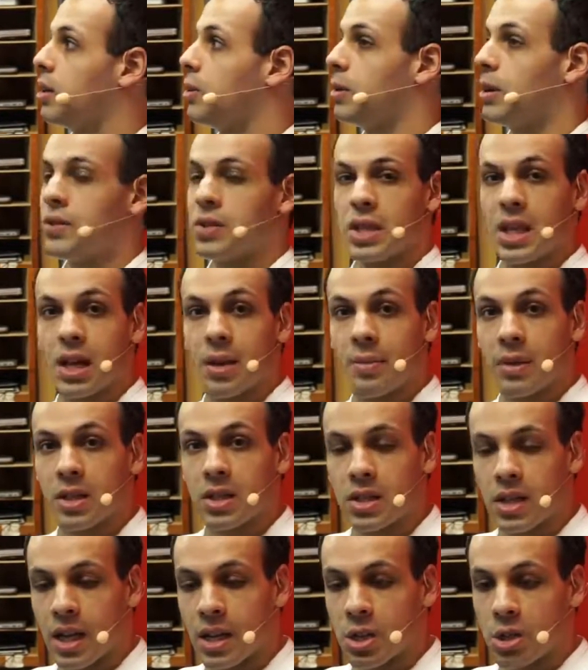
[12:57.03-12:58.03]
We've set up
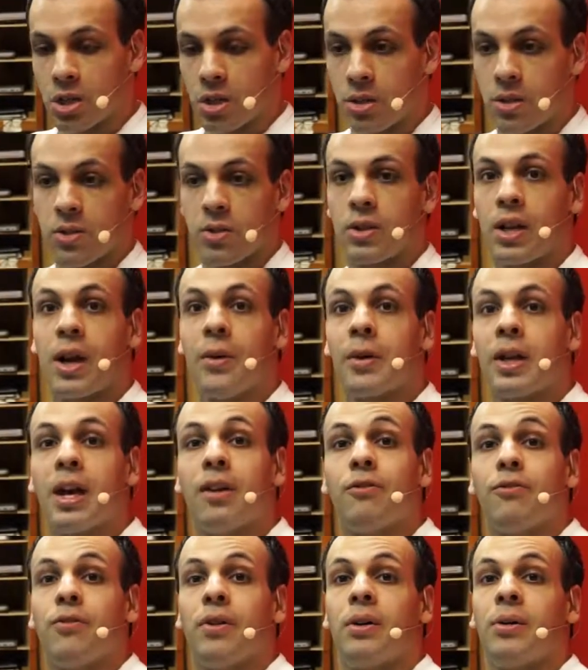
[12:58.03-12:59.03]
extensions, so now we
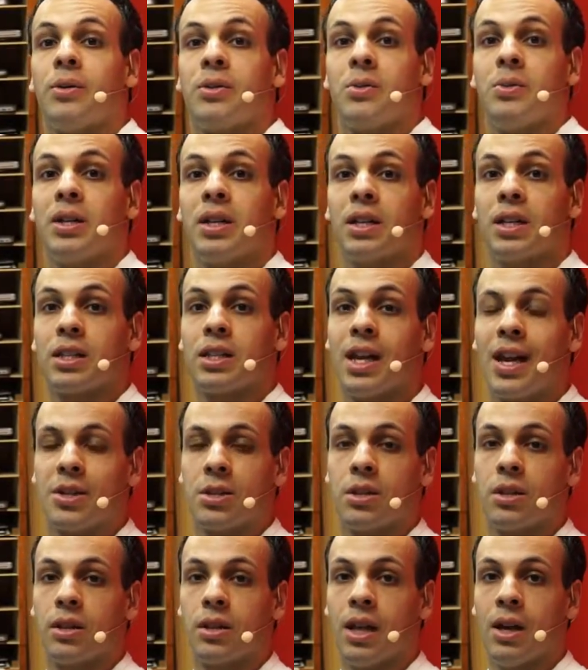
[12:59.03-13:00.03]
have phones that we can
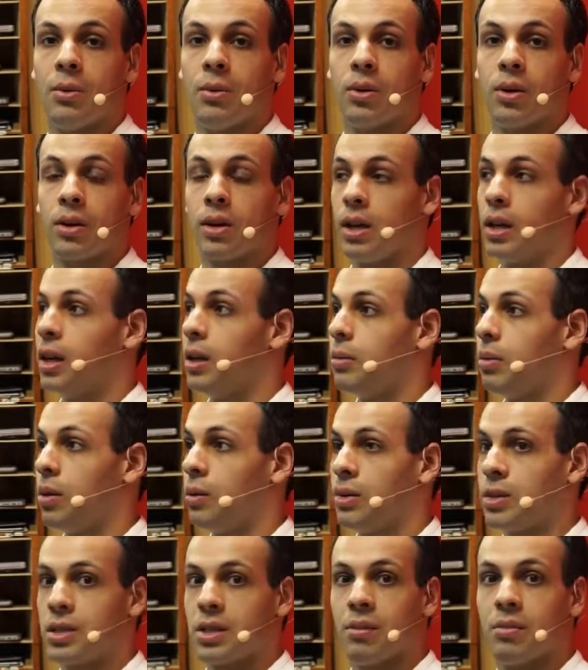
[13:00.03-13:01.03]
attach to the network,
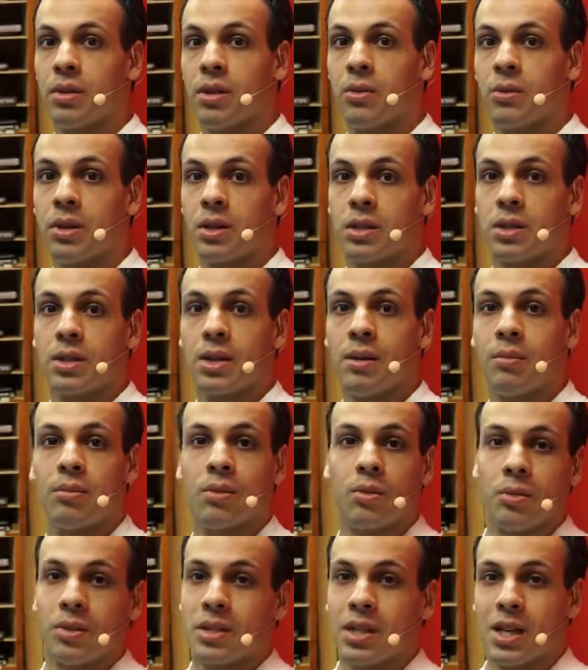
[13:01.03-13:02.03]
but when somebody rings a
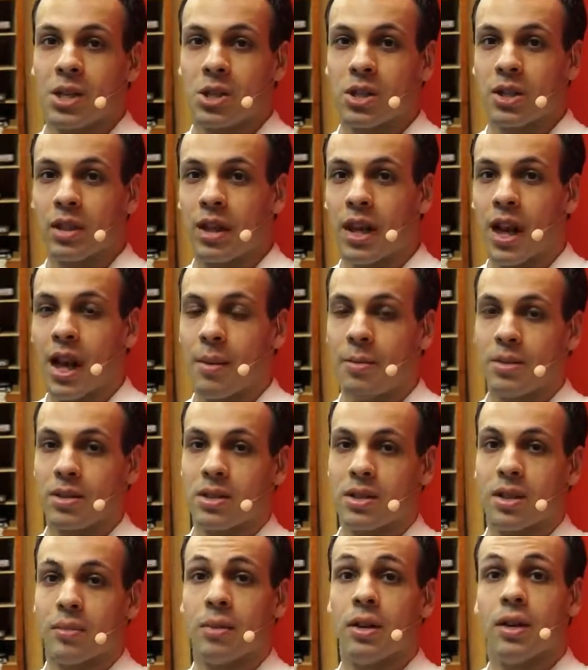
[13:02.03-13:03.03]
number, what's actually going to happen
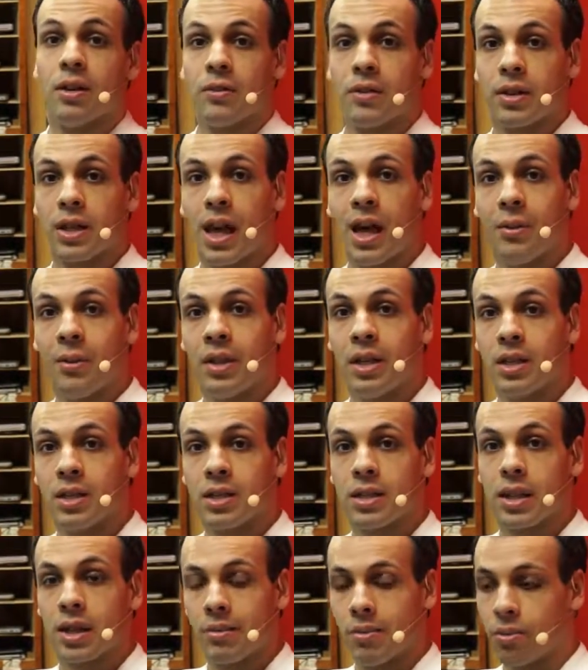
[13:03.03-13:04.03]
to them? For that, we need to
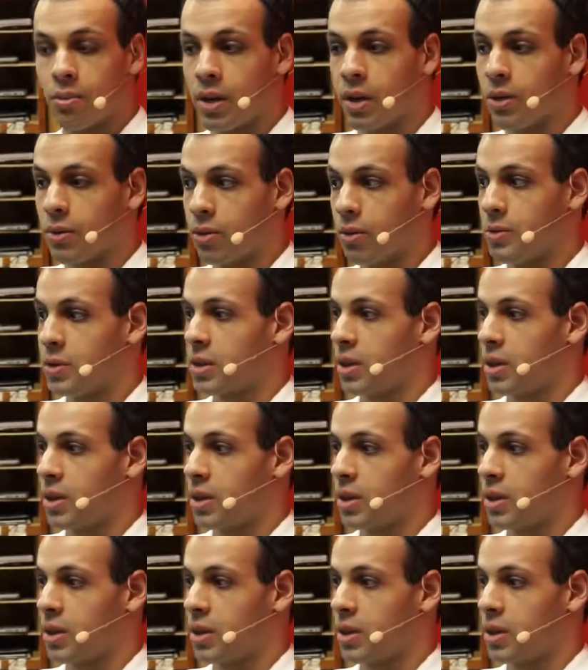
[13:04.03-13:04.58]
set up ring groups.